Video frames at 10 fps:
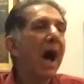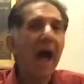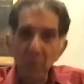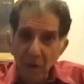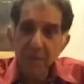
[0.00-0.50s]

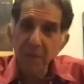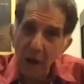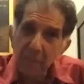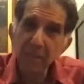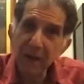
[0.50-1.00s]
I would
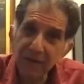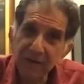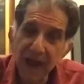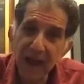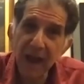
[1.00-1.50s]
probably
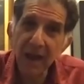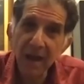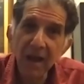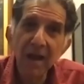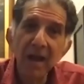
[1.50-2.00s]
say
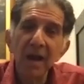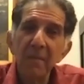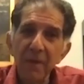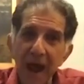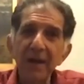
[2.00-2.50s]

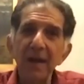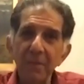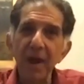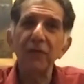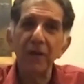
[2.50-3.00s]
Pride
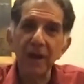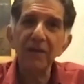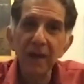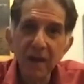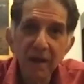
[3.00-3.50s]
and Prejudice